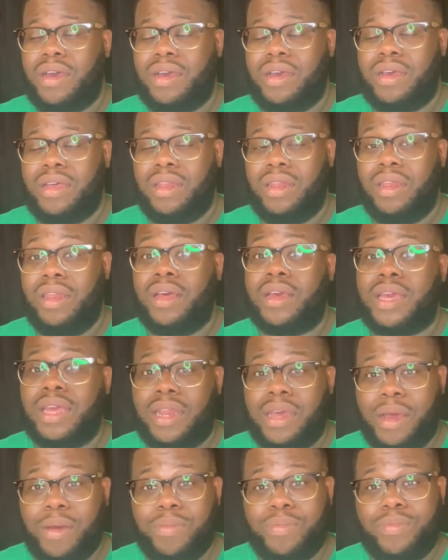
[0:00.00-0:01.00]
Look it
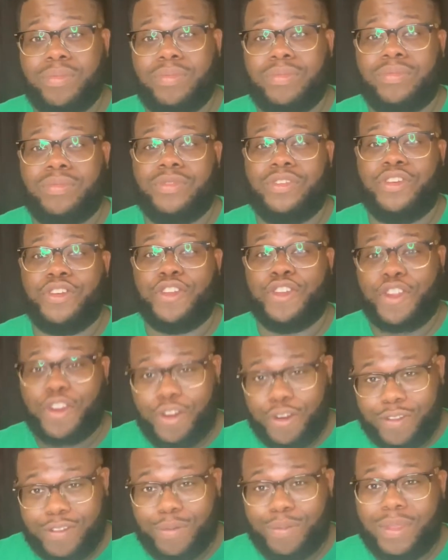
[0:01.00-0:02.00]
up. You'll
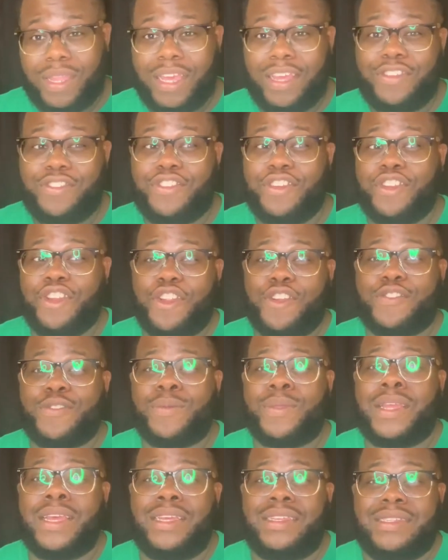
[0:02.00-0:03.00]
learn some things. You'll learn some
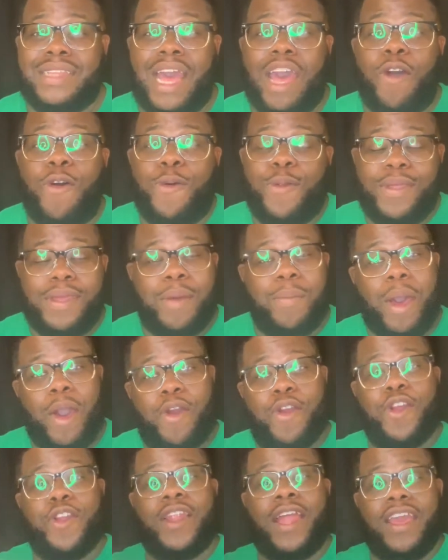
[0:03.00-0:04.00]
things not only about
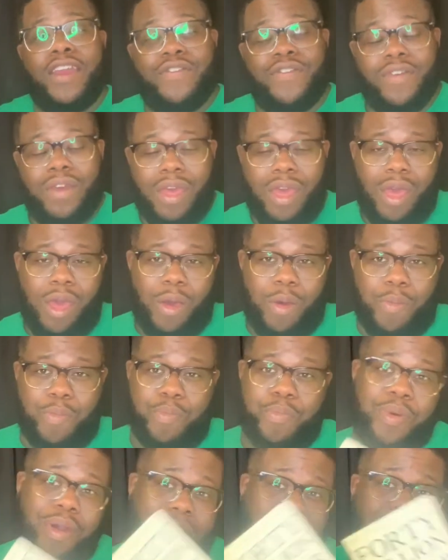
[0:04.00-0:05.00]
her life,
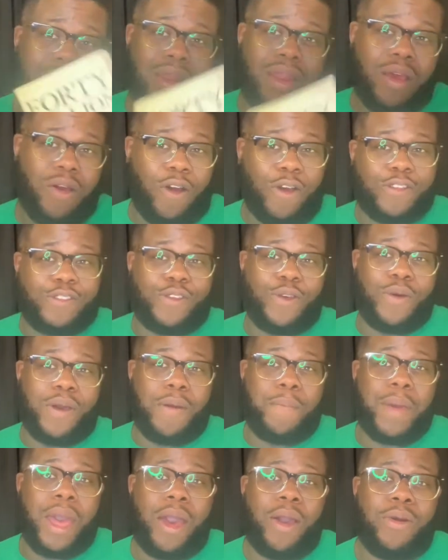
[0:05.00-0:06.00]
but also
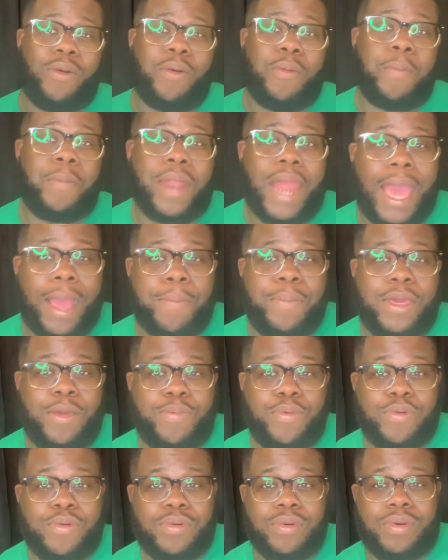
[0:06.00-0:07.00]
about Black
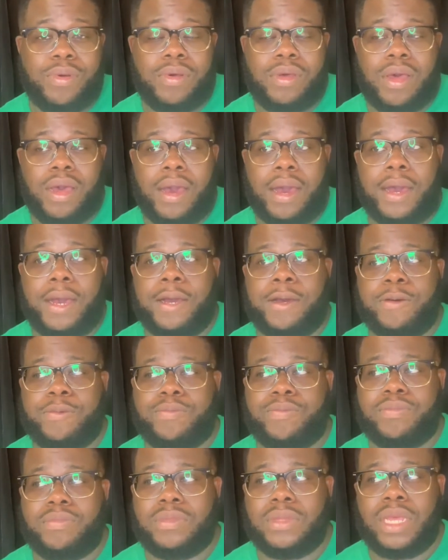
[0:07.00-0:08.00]
people,
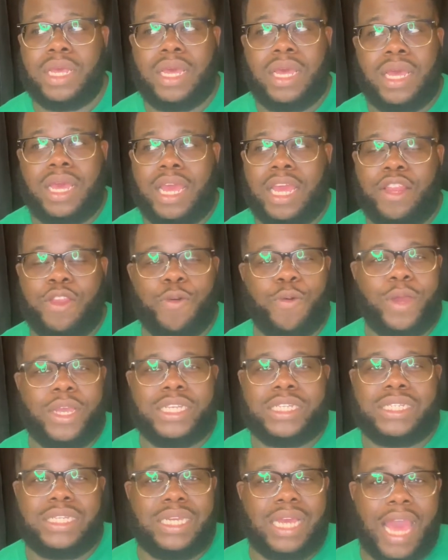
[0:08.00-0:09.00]
and the way
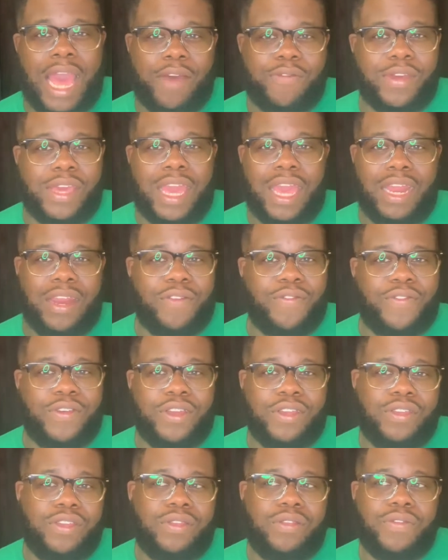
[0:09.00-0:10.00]
she advocated
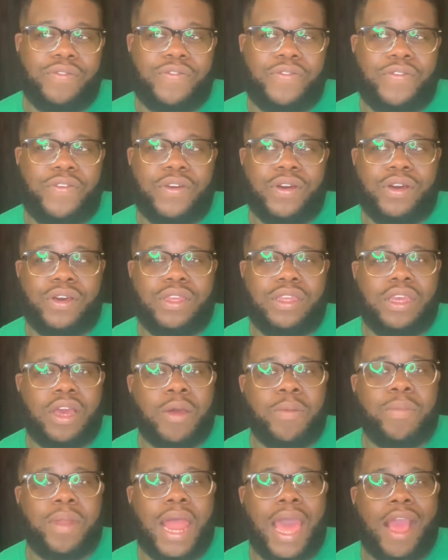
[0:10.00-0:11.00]
for young
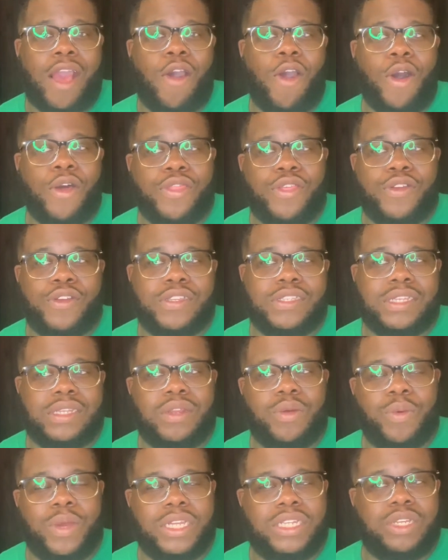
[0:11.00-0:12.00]
Black authors, and the
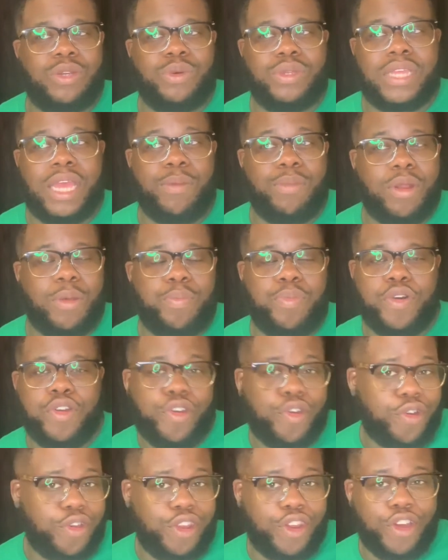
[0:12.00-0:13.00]
way she was able to put
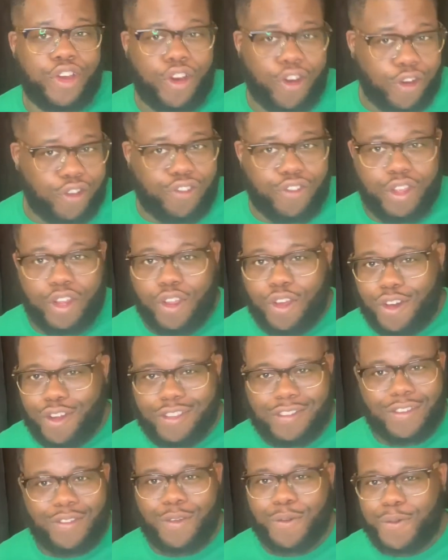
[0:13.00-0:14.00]
on the Audre Lordes
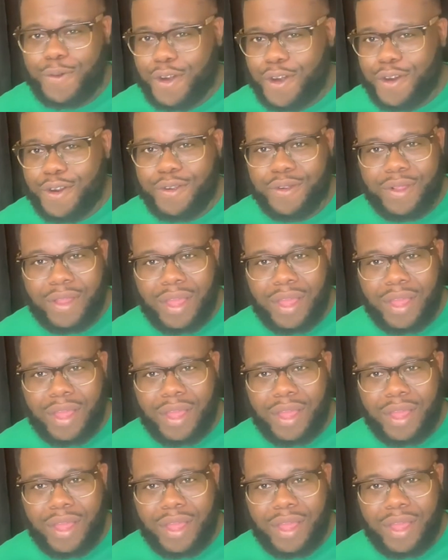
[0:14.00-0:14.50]
of the world.